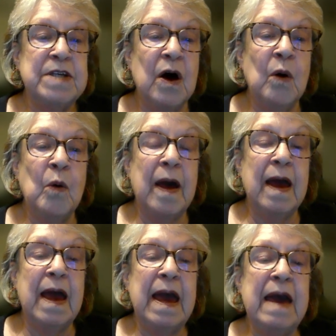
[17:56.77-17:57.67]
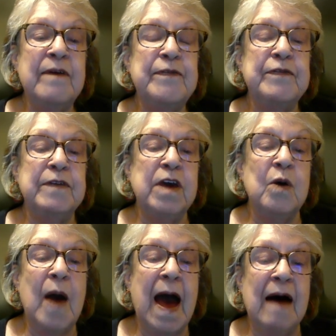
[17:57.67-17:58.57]
So if
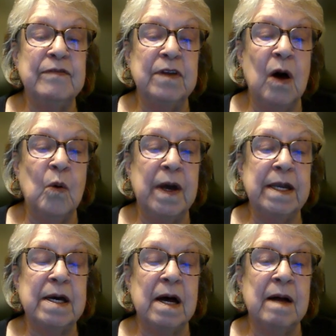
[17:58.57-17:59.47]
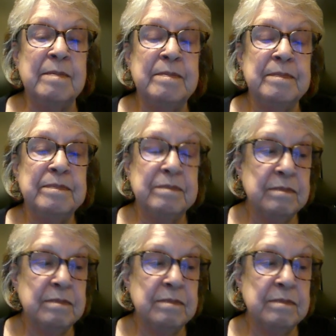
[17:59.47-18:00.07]
you have low income